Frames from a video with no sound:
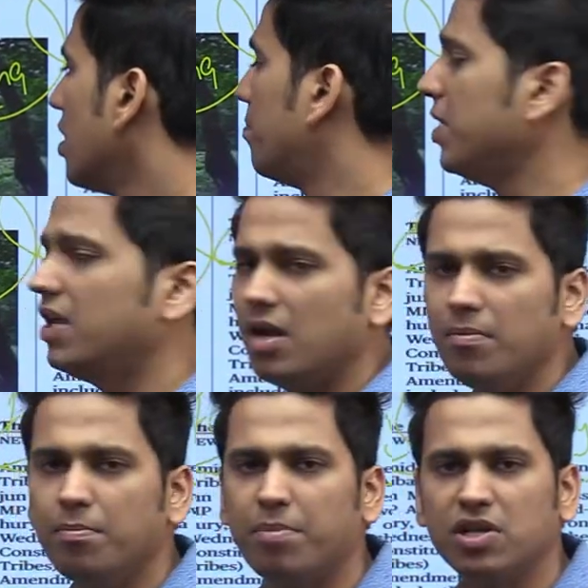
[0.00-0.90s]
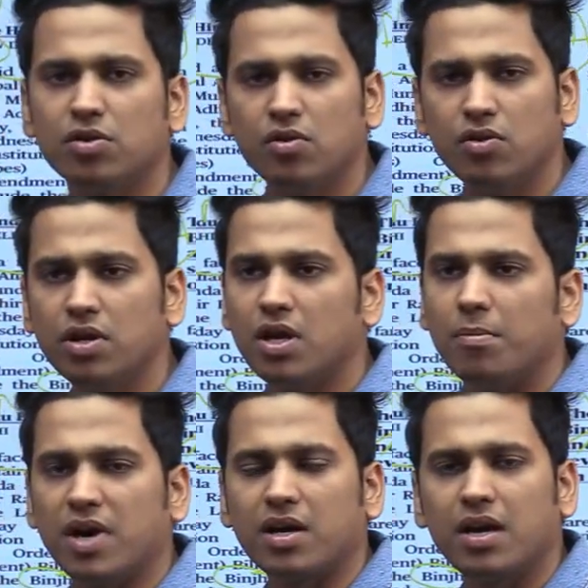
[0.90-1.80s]
PM Pandalur
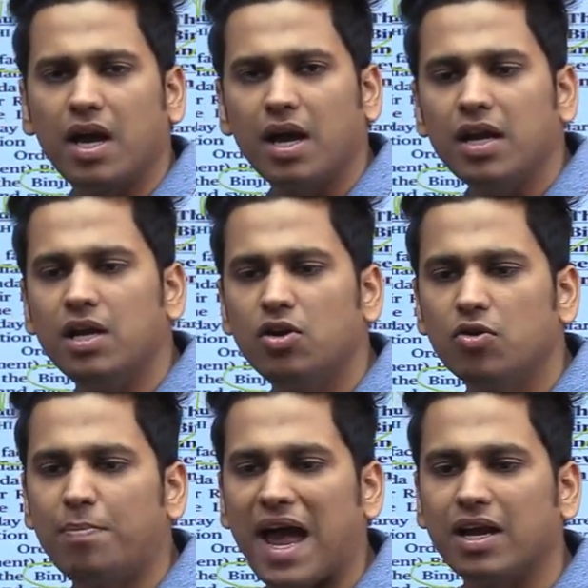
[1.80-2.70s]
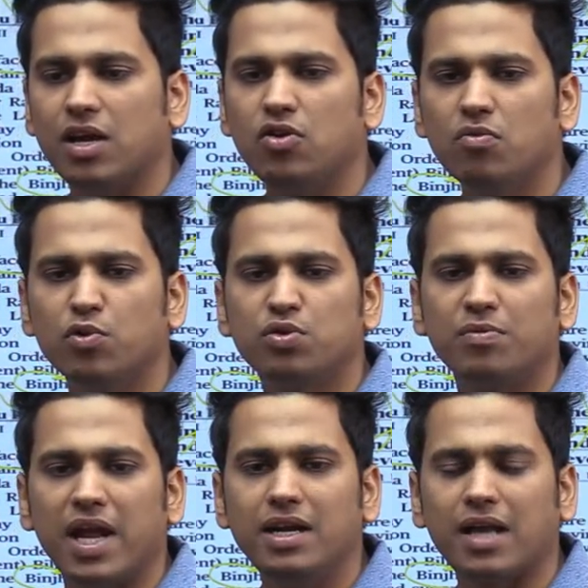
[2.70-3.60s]
Makhna into back into
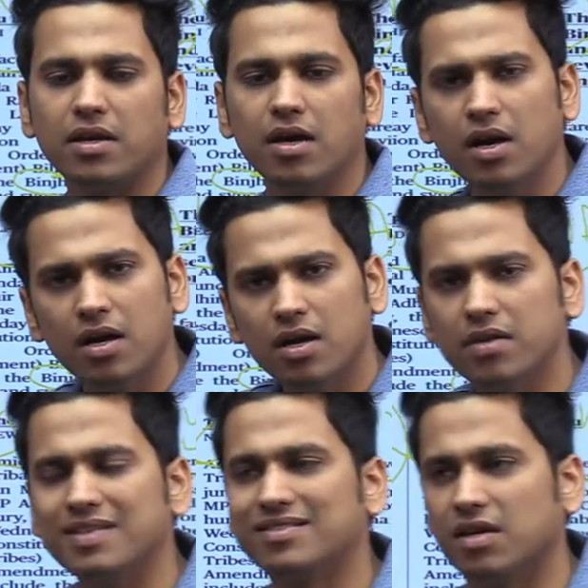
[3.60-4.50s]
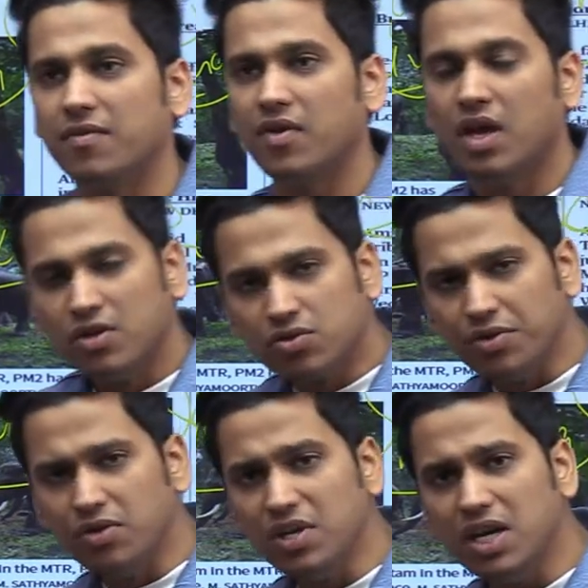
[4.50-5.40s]
Mudumalai Tiger Reserve. So
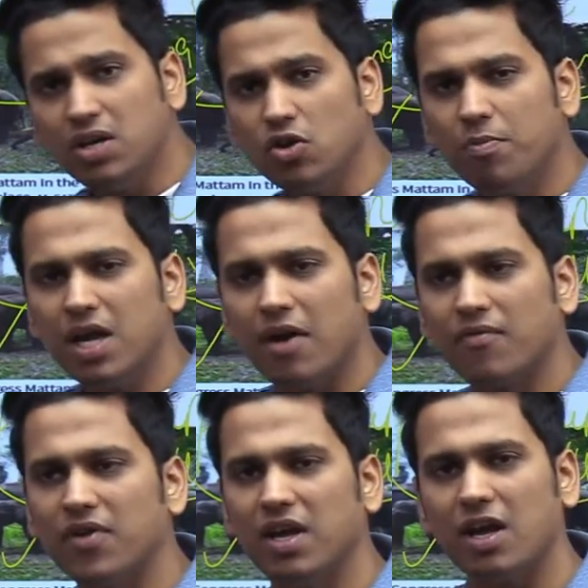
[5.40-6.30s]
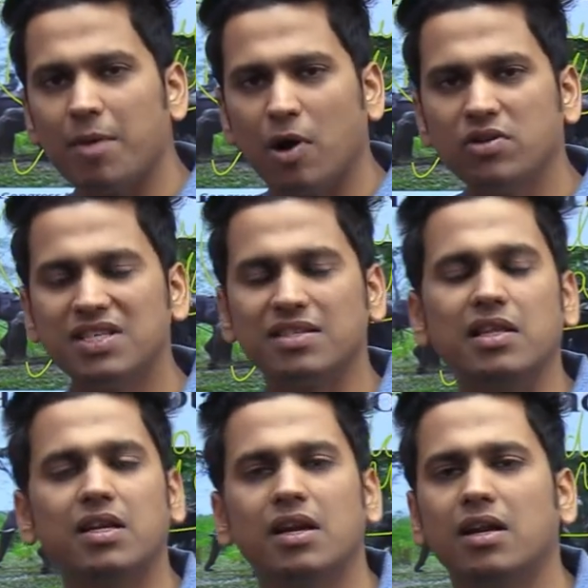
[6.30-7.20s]
you need to be aware about this
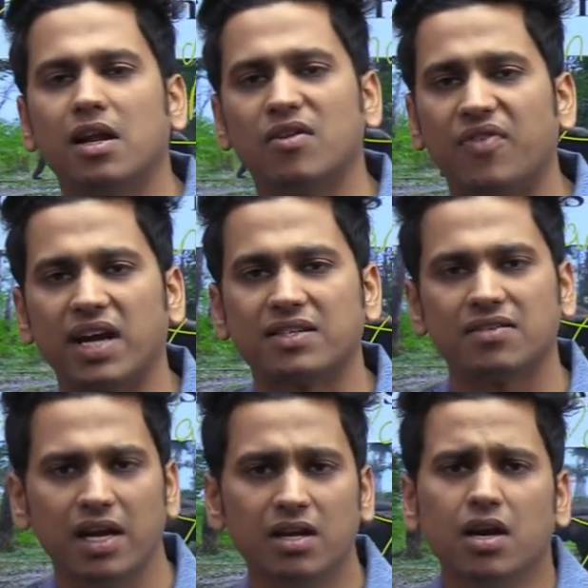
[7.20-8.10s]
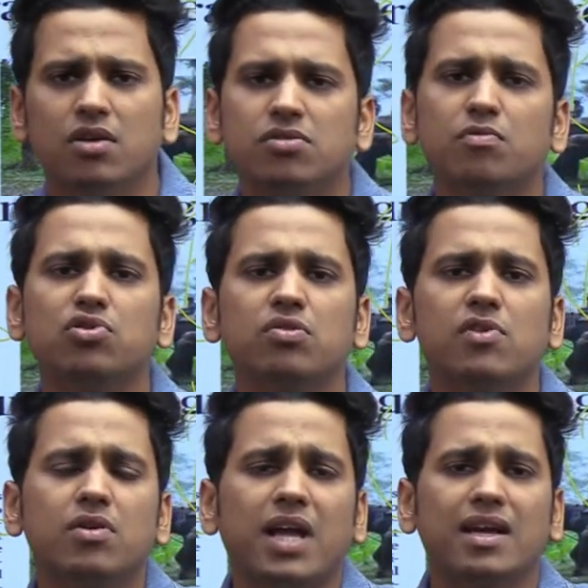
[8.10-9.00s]
little facts, right? So
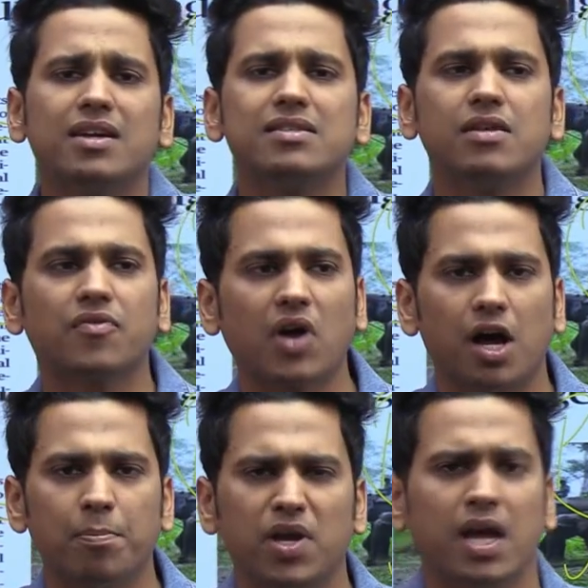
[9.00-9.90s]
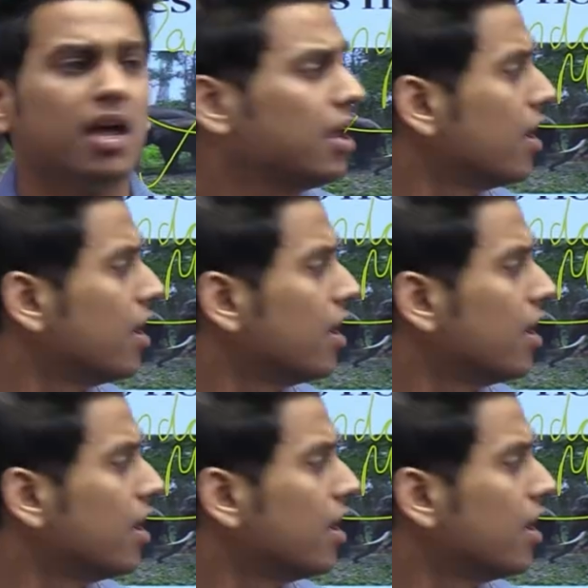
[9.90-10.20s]
Mudumalai Tiger Reserve kahan pe hai,